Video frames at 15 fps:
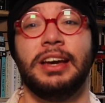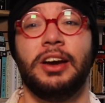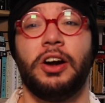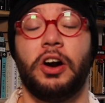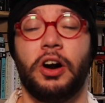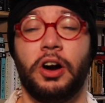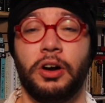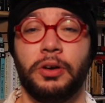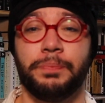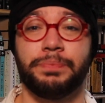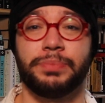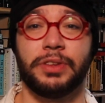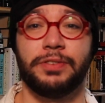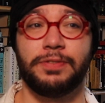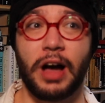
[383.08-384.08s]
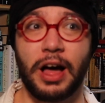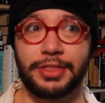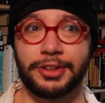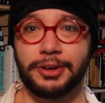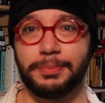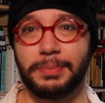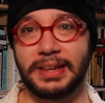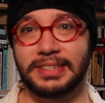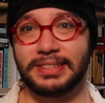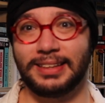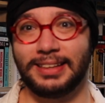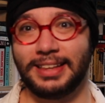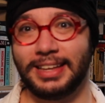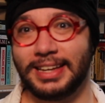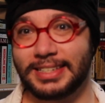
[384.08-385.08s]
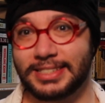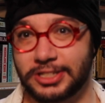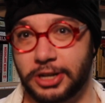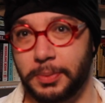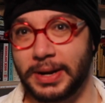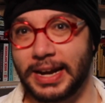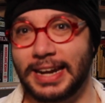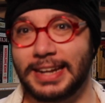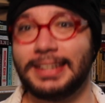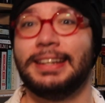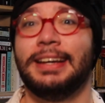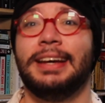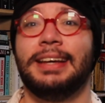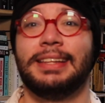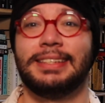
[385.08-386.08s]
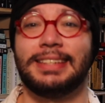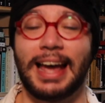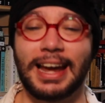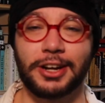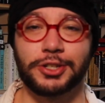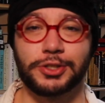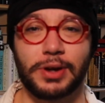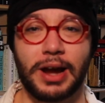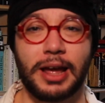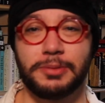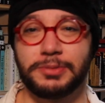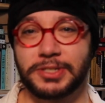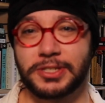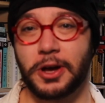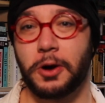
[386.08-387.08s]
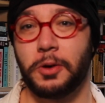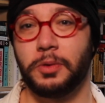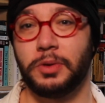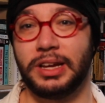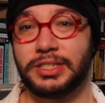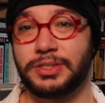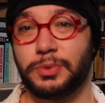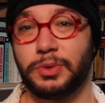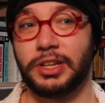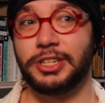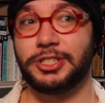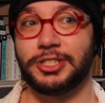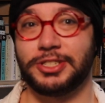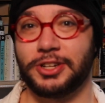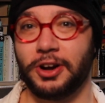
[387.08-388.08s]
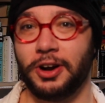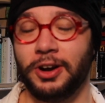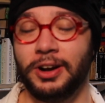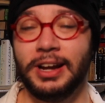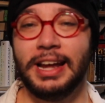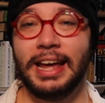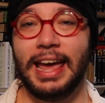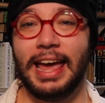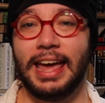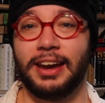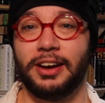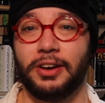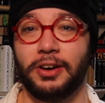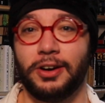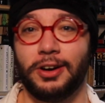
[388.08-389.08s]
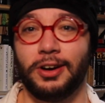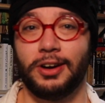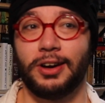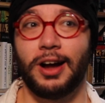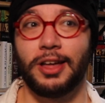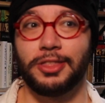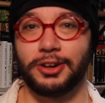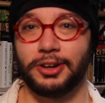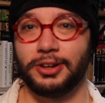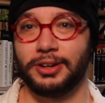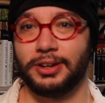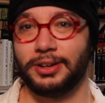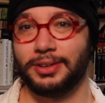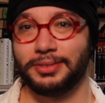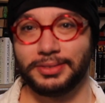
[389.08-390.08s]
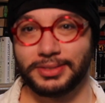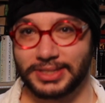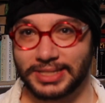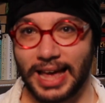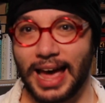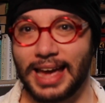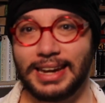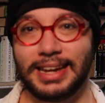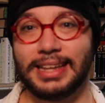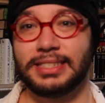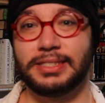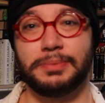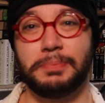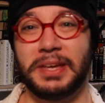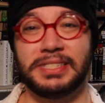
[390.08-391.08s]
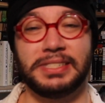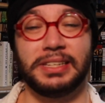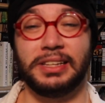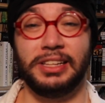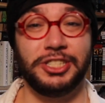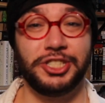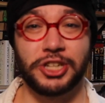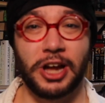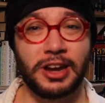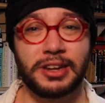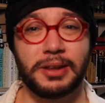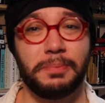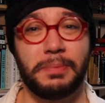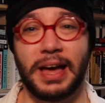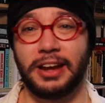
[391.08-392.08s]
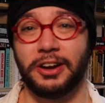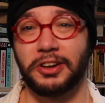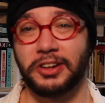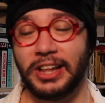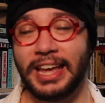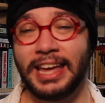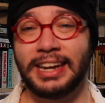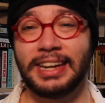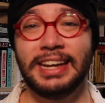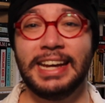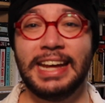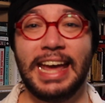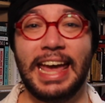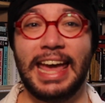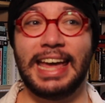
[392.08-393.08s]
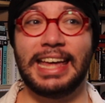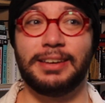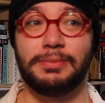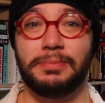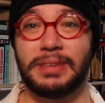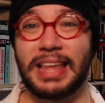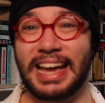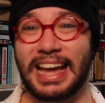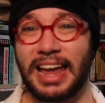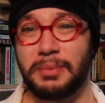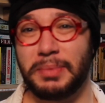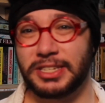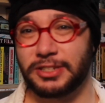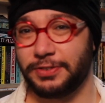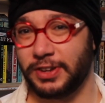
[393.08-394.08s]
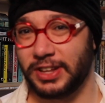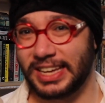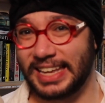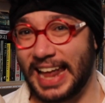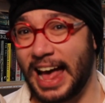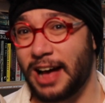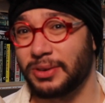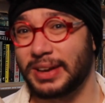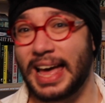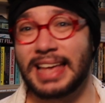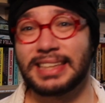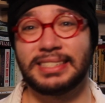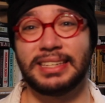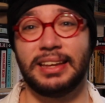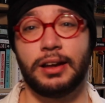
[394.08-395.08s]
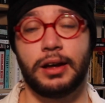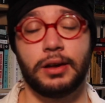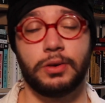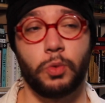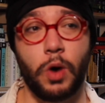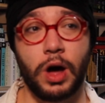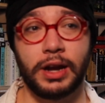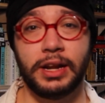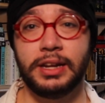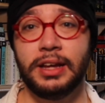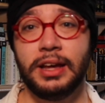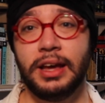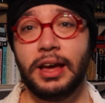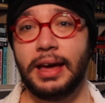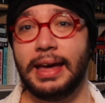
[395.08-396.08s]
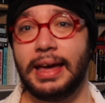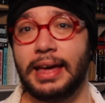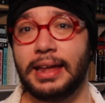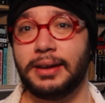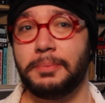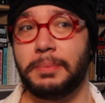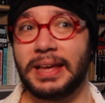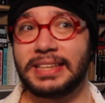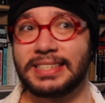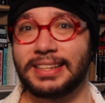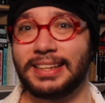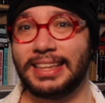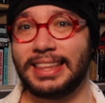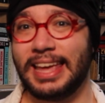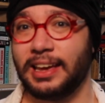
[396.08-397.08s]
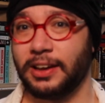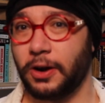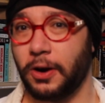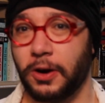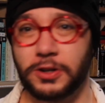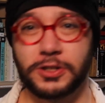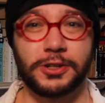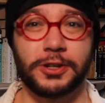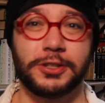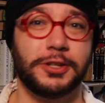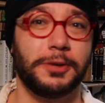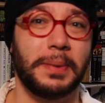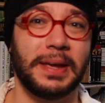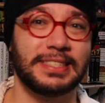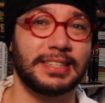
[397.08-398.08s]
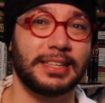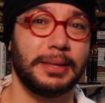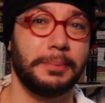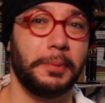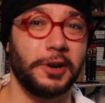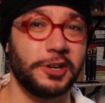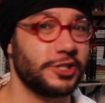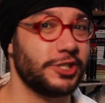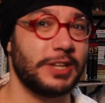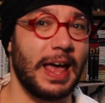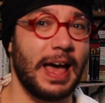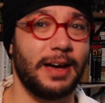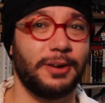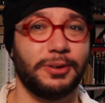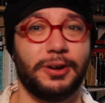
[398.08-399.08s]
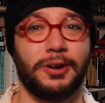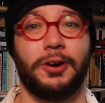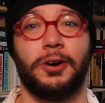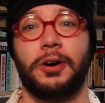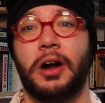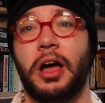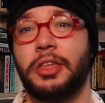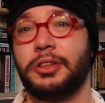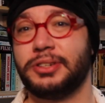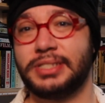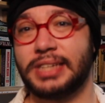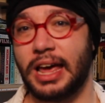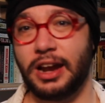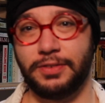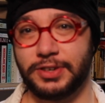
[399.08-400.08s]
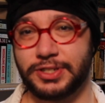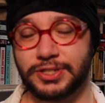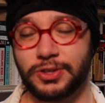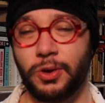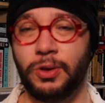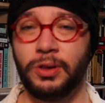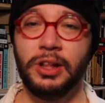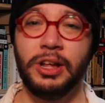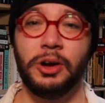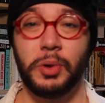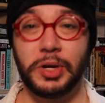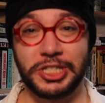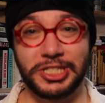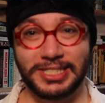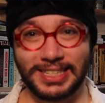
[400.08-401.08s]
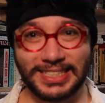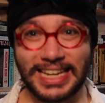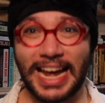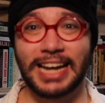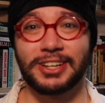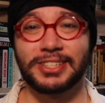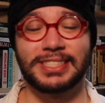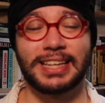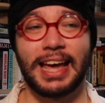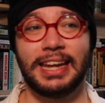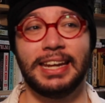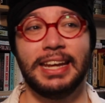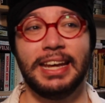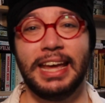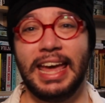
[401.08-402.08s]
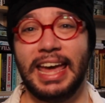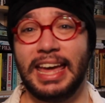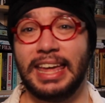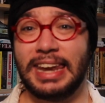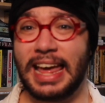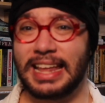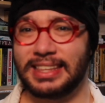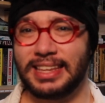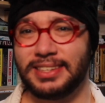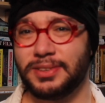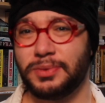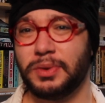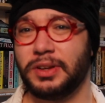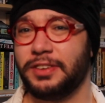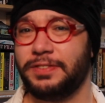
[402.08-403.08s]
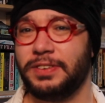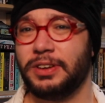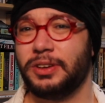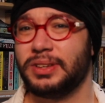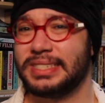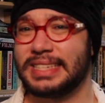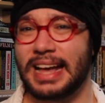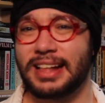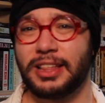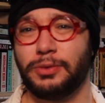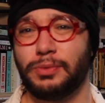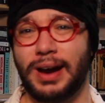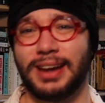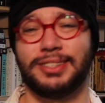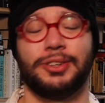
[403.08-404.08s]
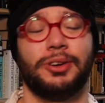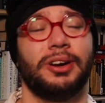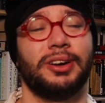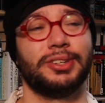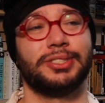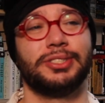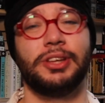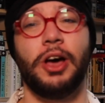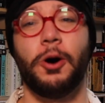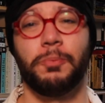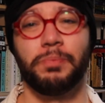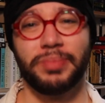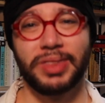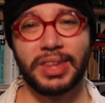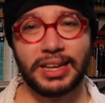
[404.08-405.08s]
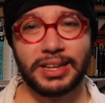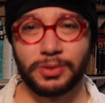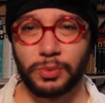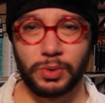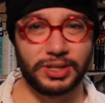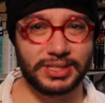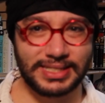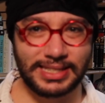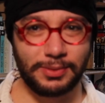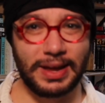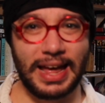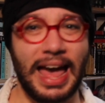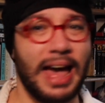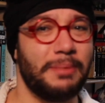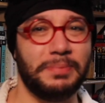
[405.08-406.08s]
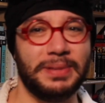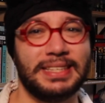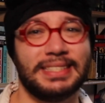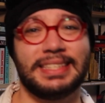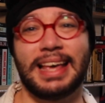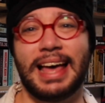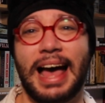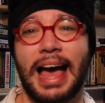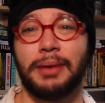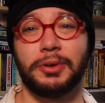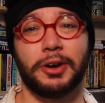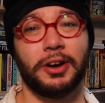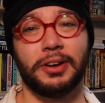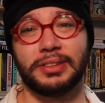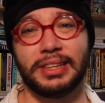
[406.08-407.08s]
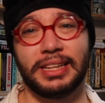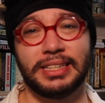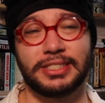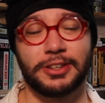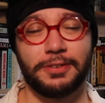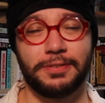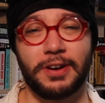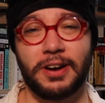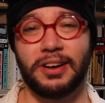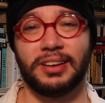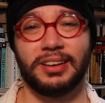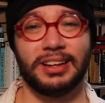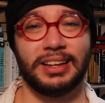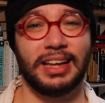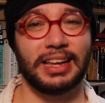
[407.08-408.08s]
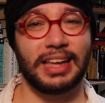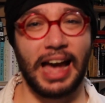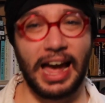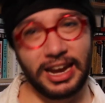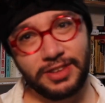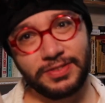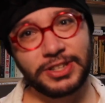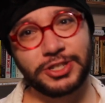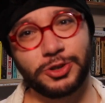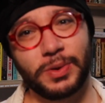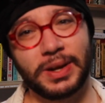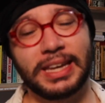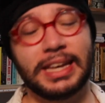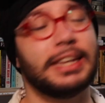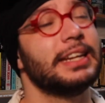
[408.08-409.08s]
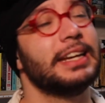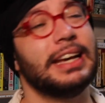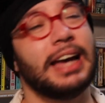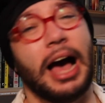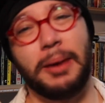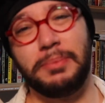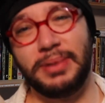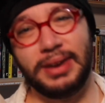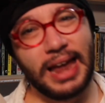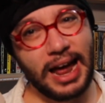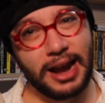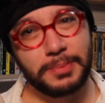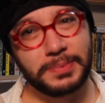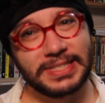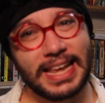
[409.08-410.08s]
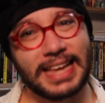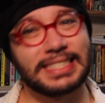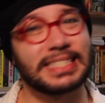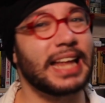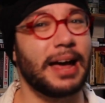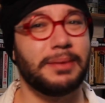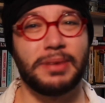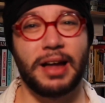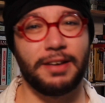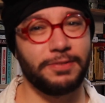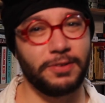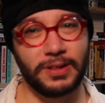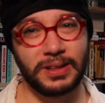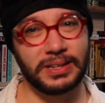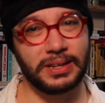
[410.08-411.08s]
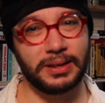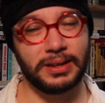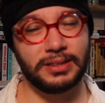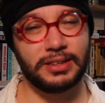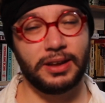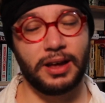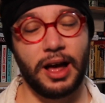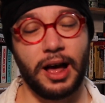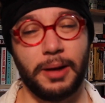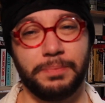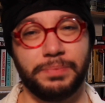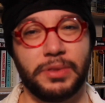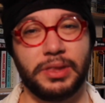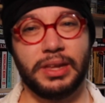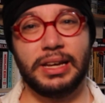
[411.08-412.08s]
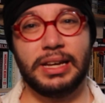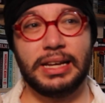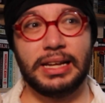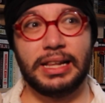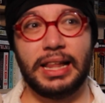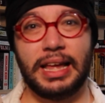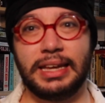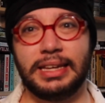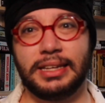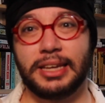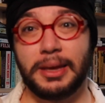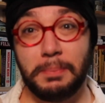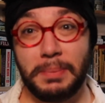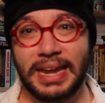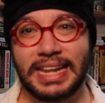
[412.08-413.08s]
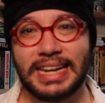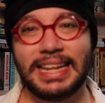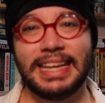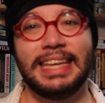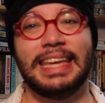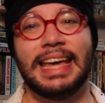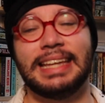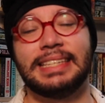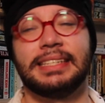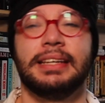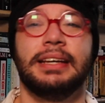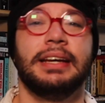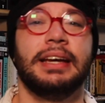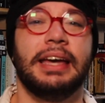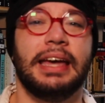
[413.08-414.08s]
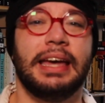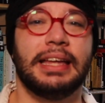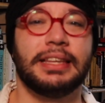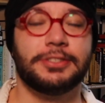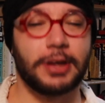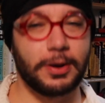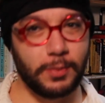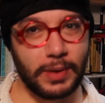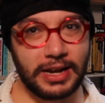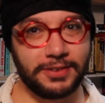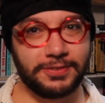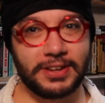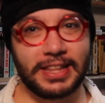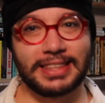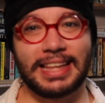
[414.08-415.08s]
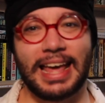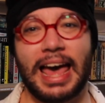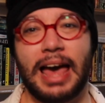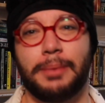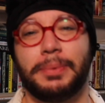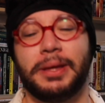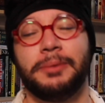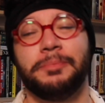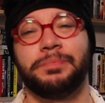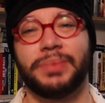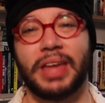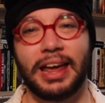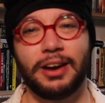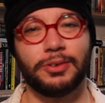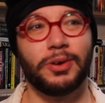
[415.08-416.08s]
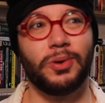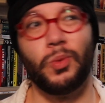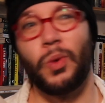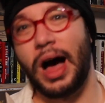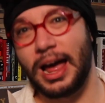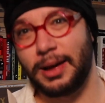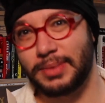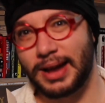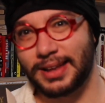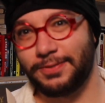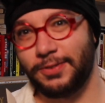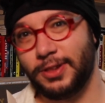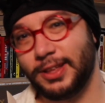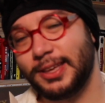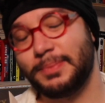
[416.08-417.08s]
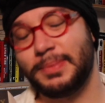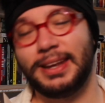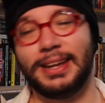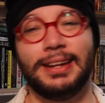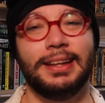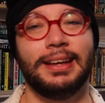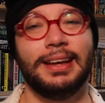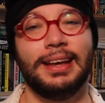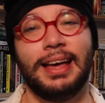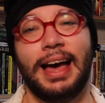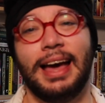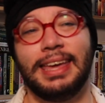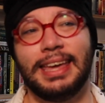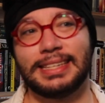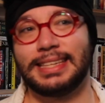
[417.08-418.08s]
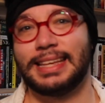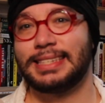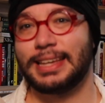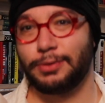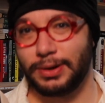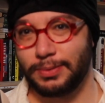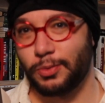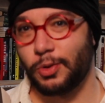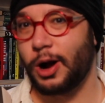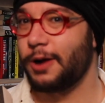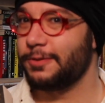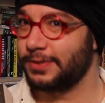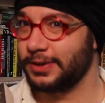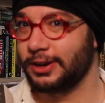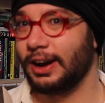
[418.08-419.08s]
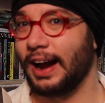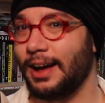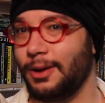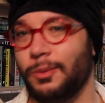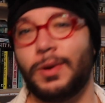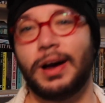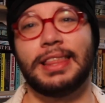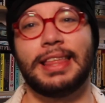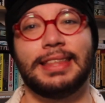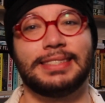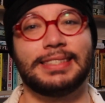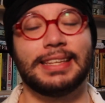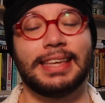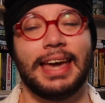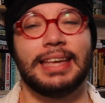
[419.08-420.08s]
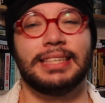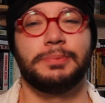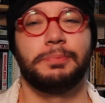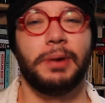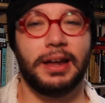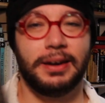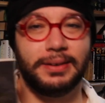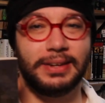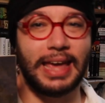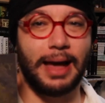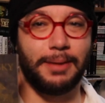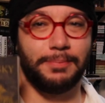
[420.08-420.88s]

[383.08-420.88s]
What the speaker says: Her father basically exterminated the tiger tribe, so it's really just her, and her other side is basically shunned by her clan, and that kind of makes her feel like an outcast and unwanted, and basically they encourage her to basically push down her other side of her soul, which is the tiger side, and that doesn't really feel exactly right to her. So we'll see what happens. I'm currently so far kind of enjoying it. I'm not obsessed. I'm not fully like committed yet, and so I'm waiting for that to happen. I don't know why I'm not fully committed. I guess as I read more I'll figure out why that's the case, but yeah.